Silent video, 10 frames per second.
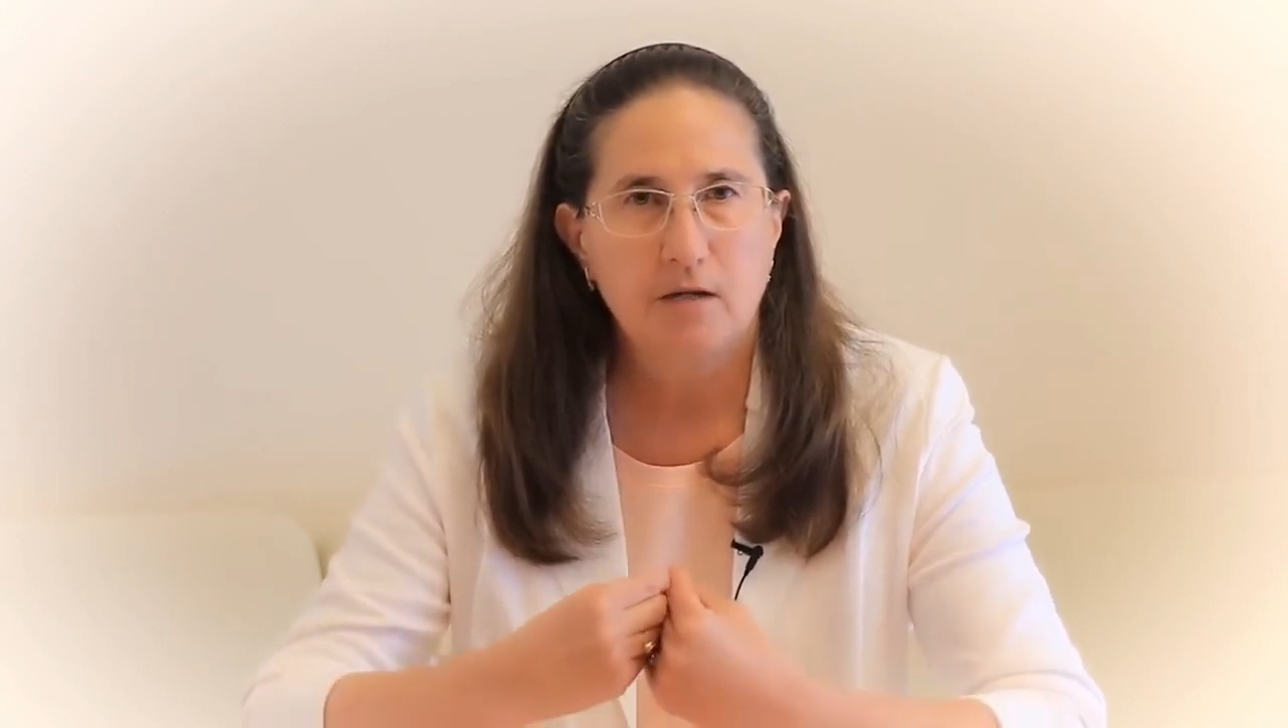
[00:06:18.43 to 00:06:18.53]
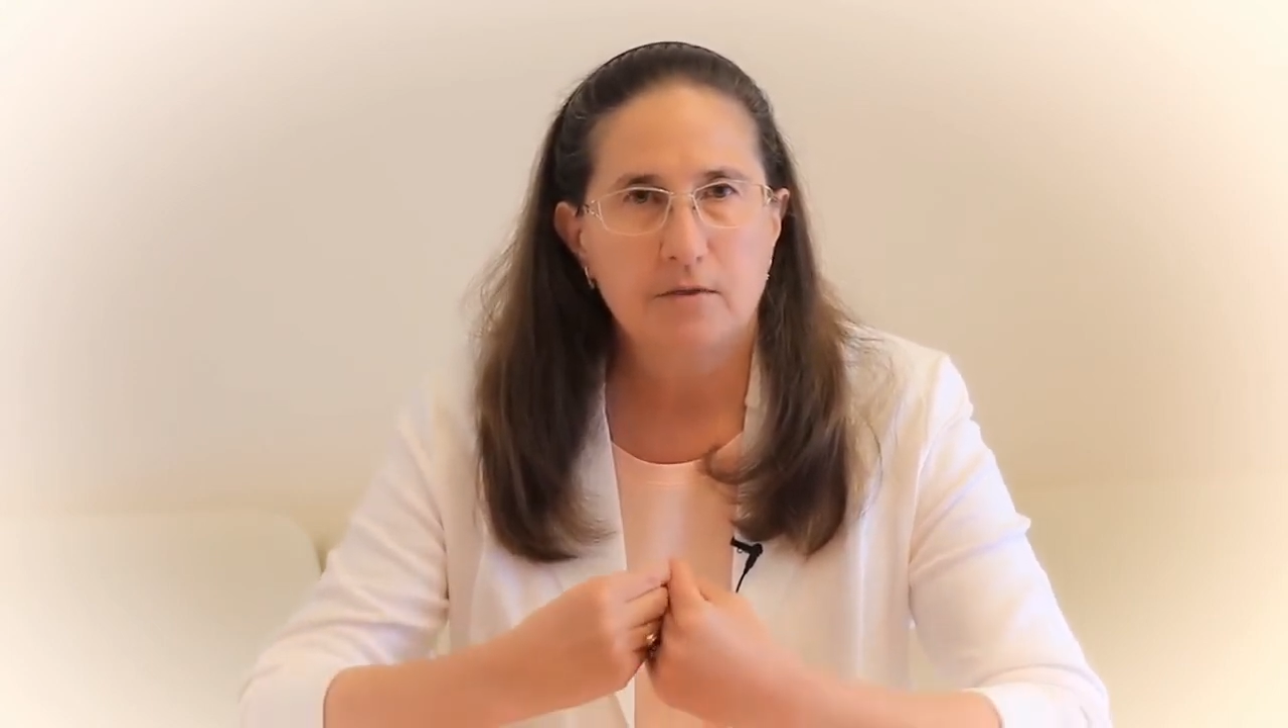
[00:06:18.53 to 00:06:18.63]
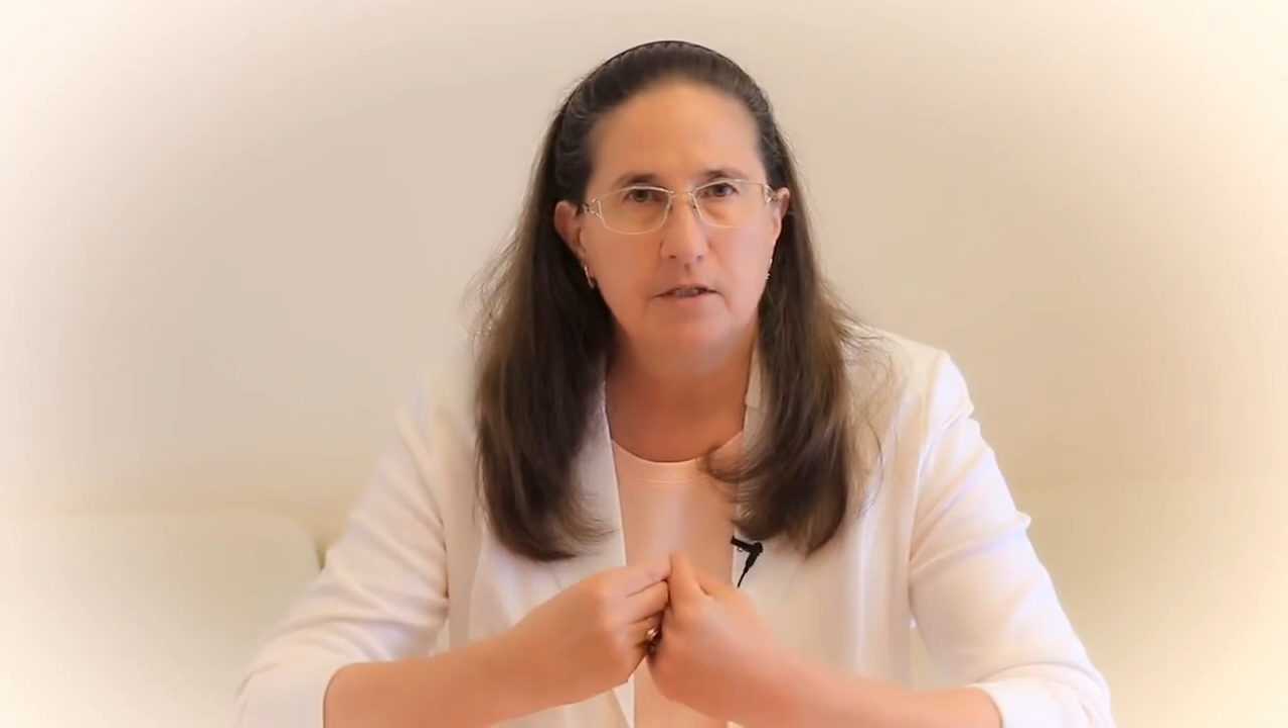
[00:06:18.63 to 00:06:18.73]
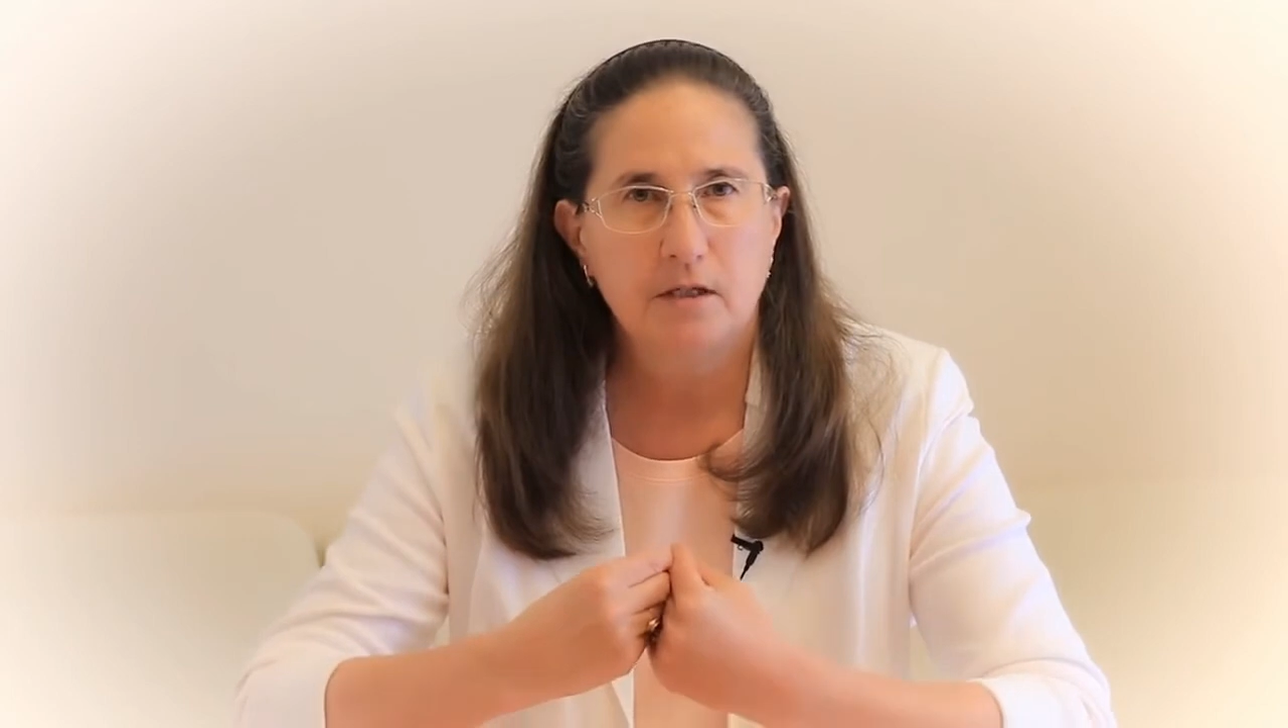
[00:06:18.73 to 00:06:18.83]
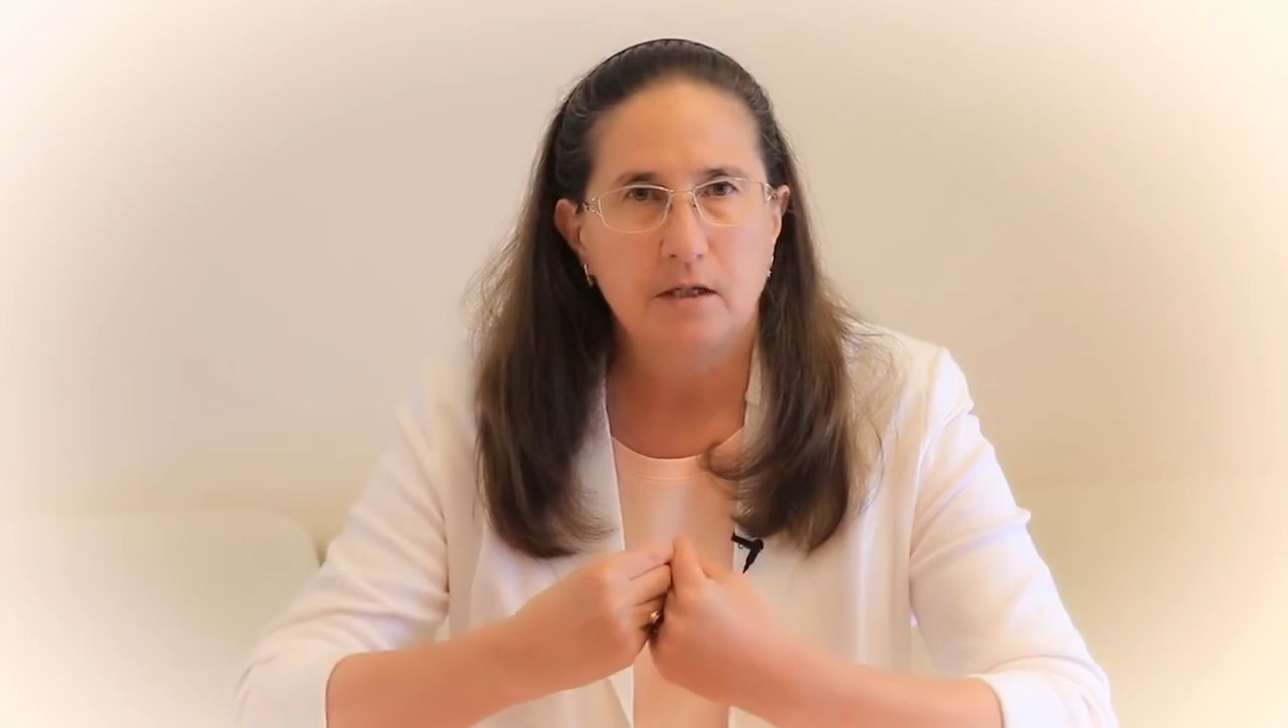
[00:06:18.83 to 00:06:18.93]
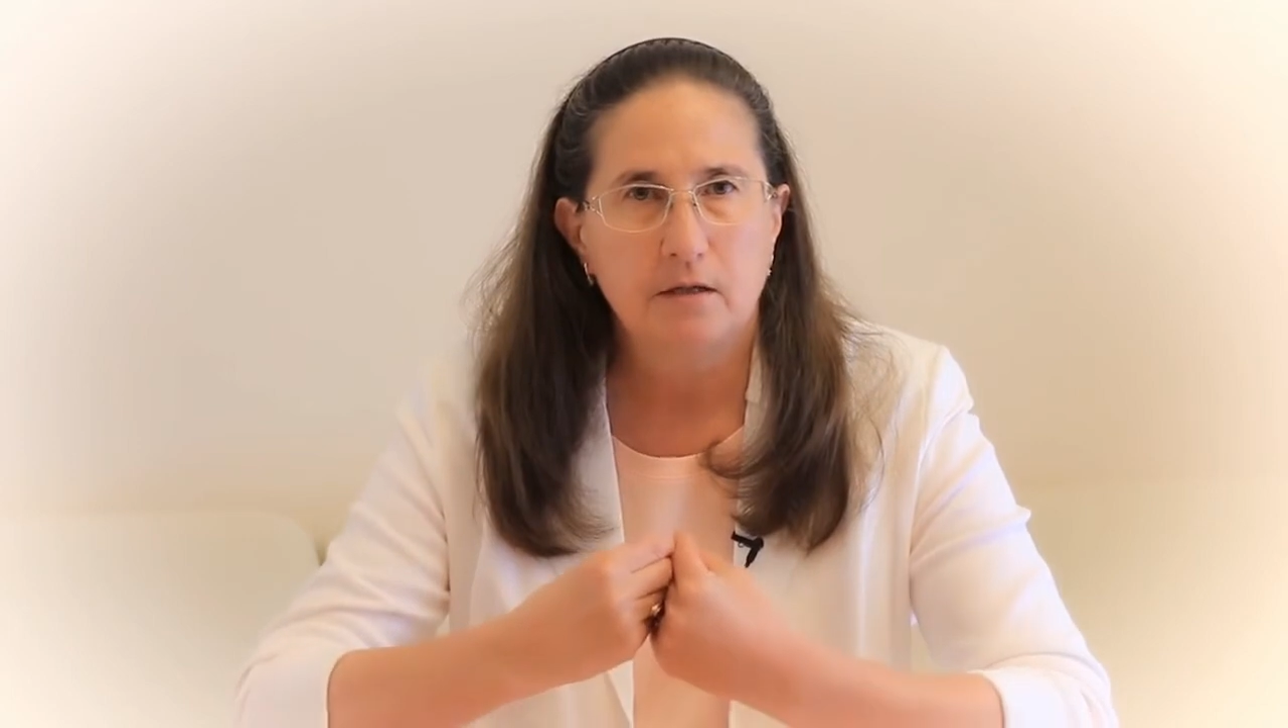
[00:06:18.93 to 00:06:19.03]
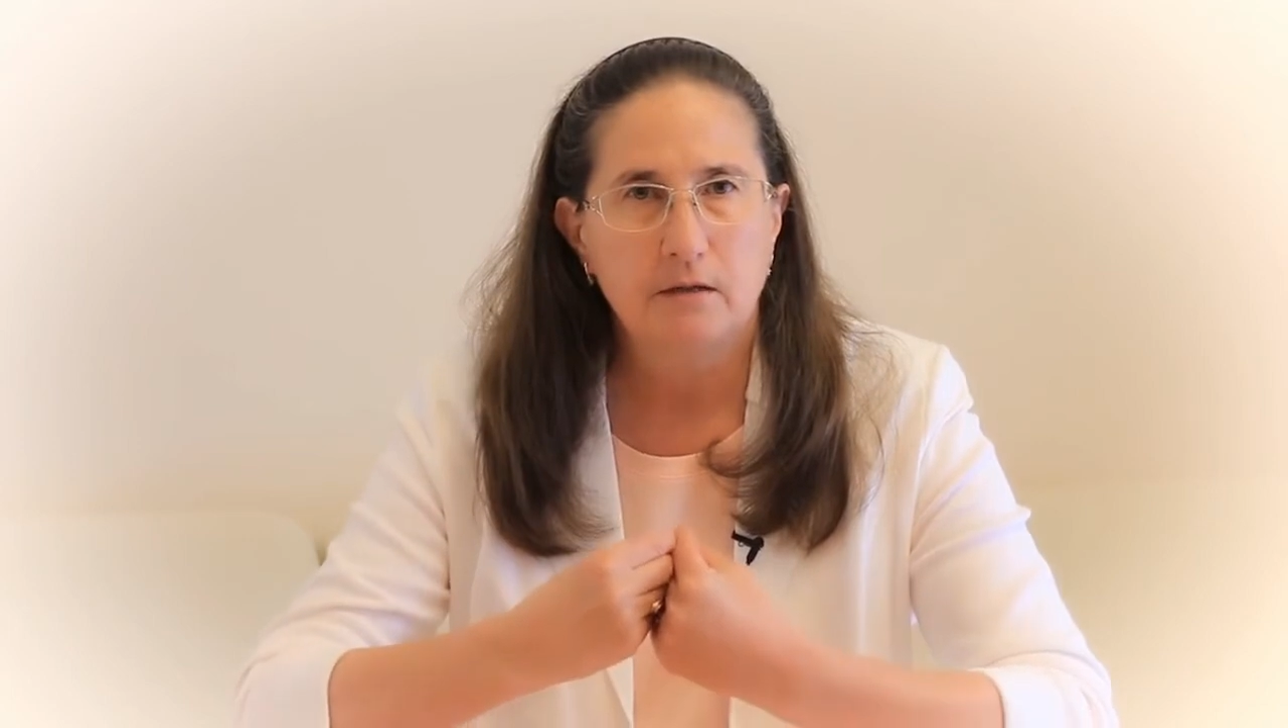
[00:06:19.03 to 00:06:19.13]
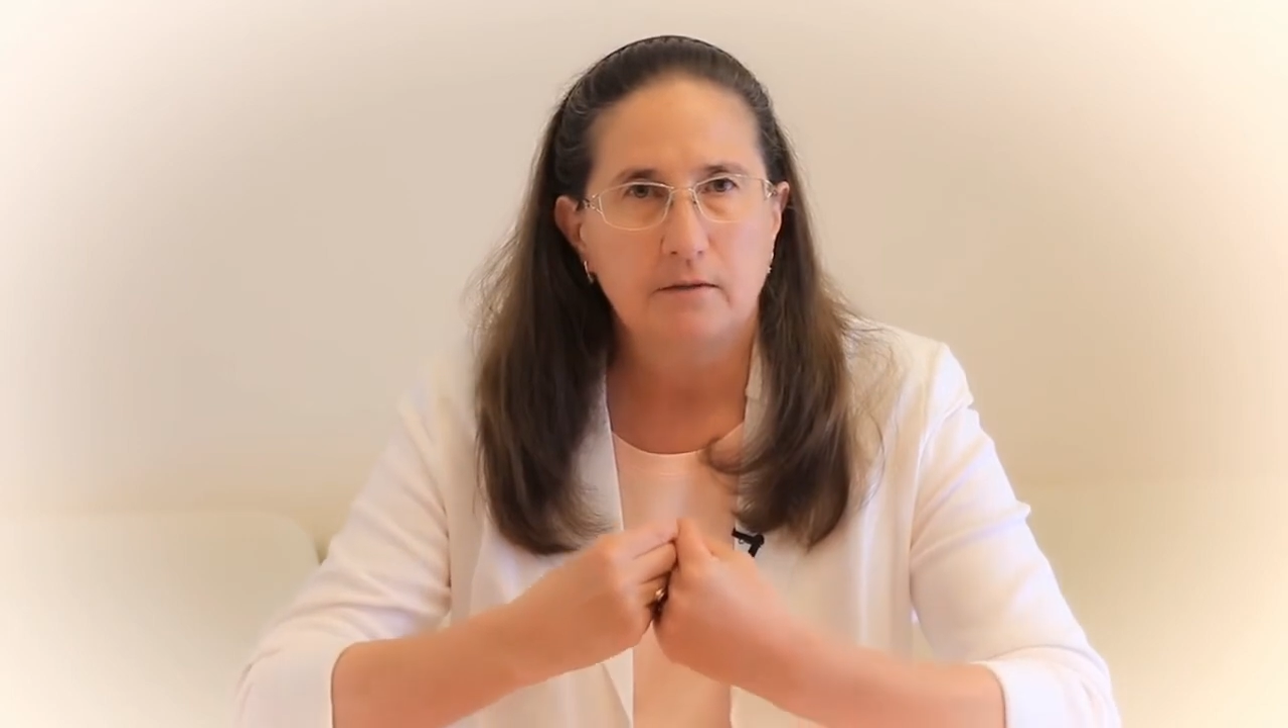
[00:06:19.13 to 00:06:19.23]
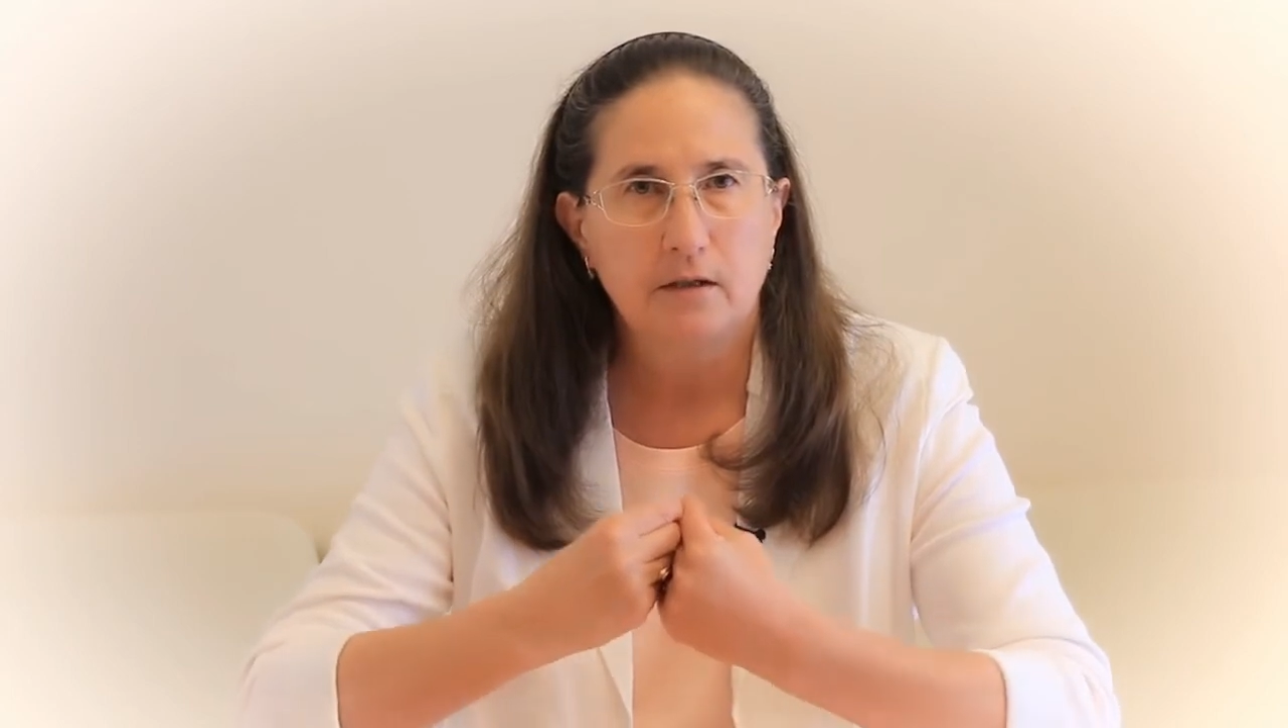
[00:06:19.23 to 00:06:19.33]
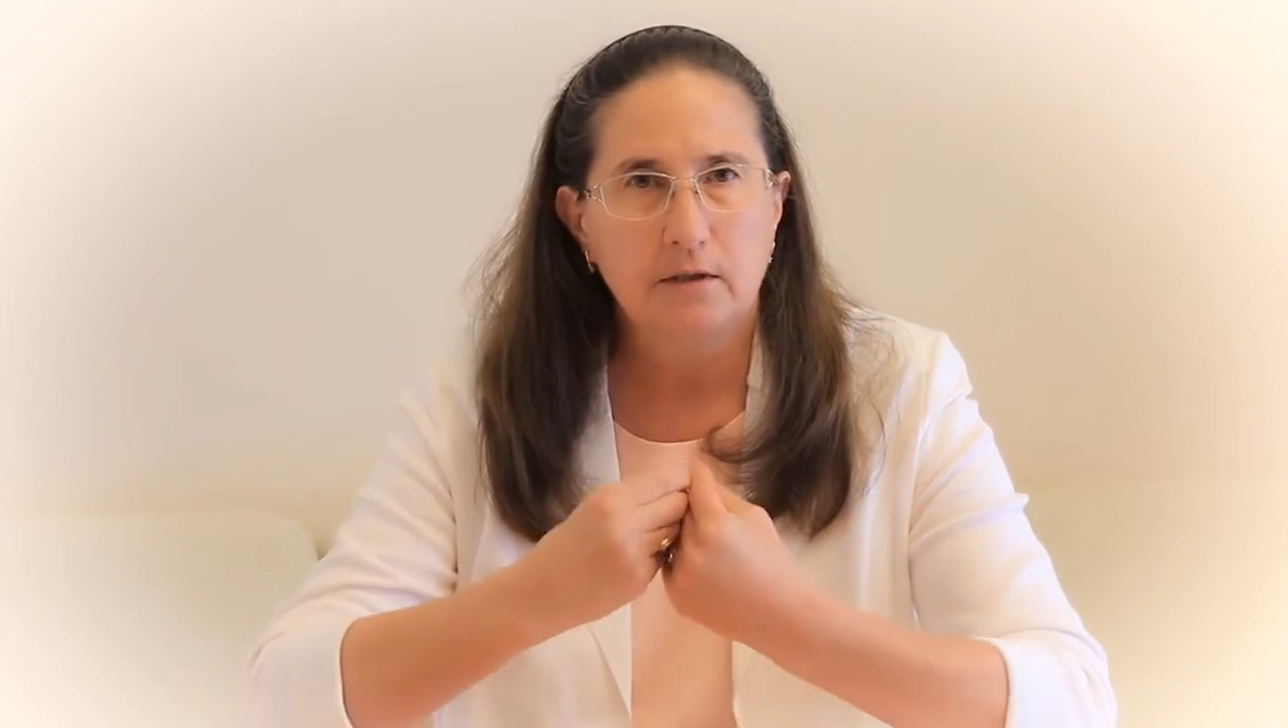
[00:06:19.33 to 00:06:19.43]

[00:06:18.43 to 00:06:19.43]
to the level